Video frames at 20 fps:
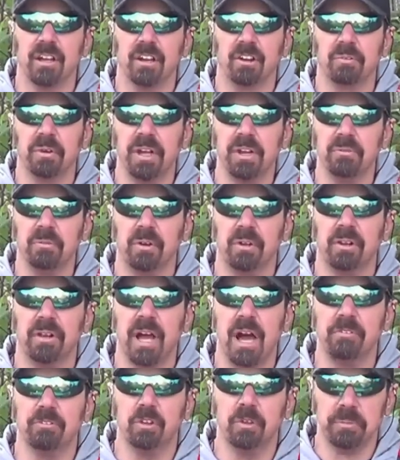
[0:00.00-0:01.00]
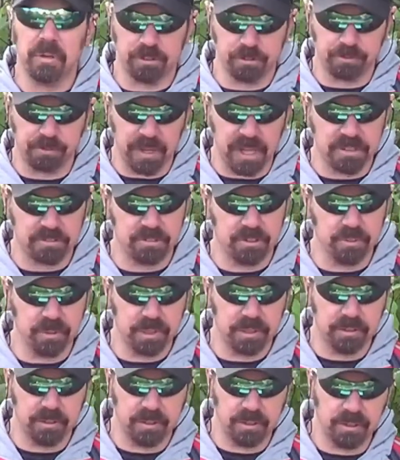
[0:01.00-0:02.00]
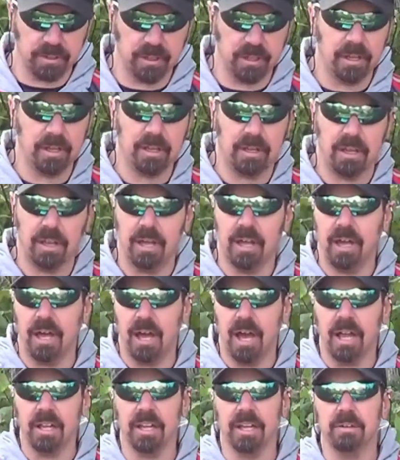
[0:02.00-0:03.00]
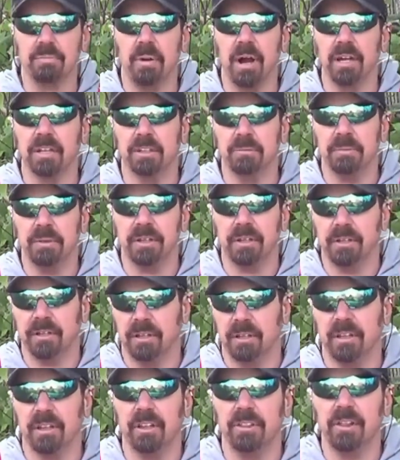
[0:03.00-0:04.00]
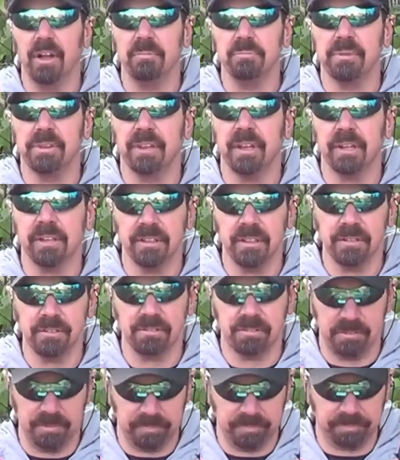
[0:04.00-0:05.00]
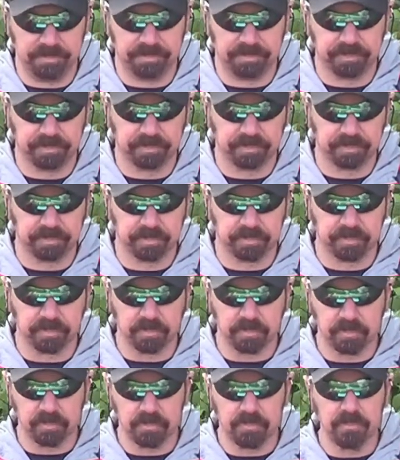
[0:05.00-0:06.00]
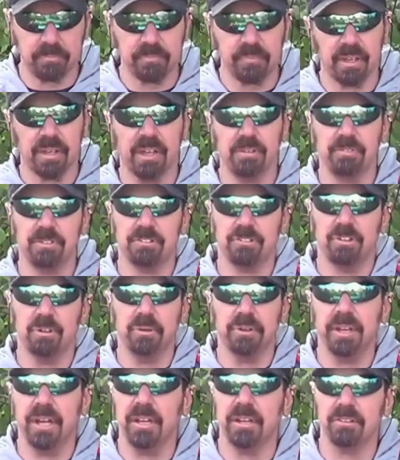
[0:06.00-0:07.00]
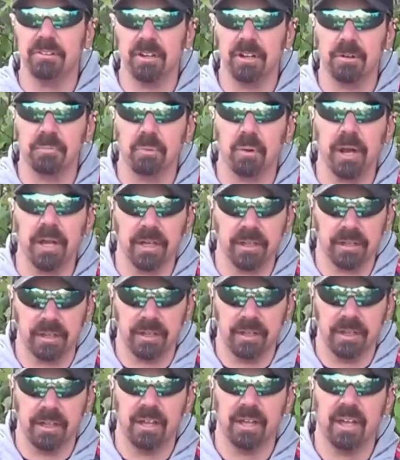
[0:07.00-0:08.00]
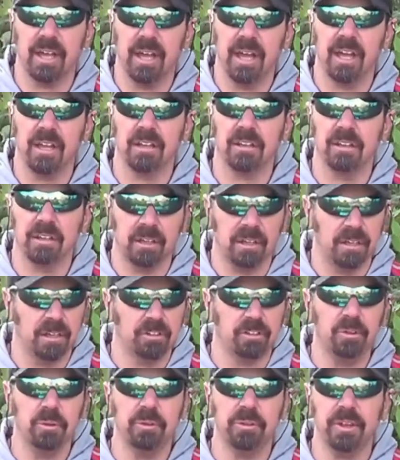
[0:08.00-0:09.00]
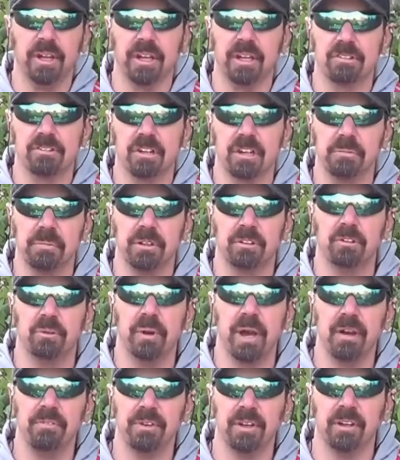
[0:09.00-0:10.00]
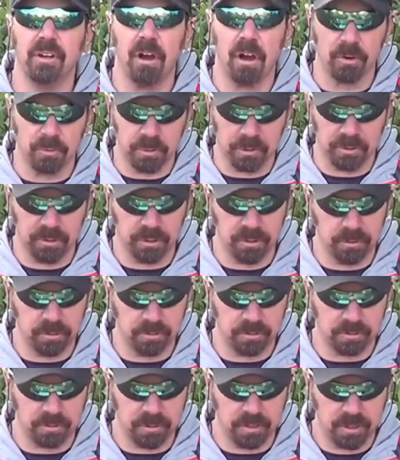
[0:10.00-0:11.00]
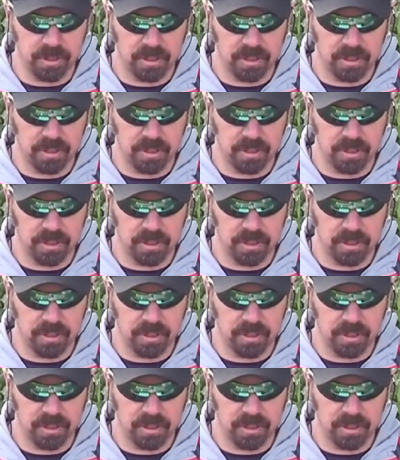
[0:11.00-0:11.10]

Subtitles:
Green will have too much flex to it. I like mine to be thumb thickness. If it's too thin, it's going to break, and too thick, it's going to be too heavy and awkward to use.